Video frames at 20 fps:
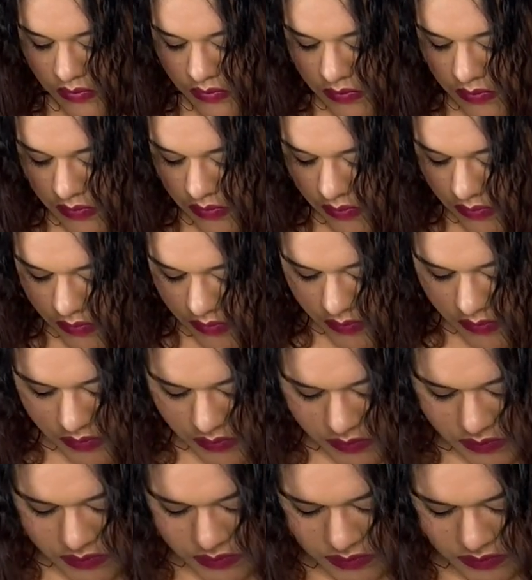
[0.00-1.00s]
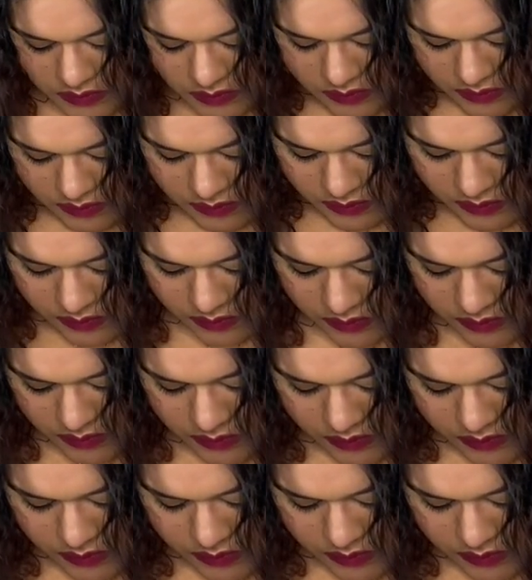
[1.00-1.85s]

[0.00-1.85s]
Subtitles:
[no speech]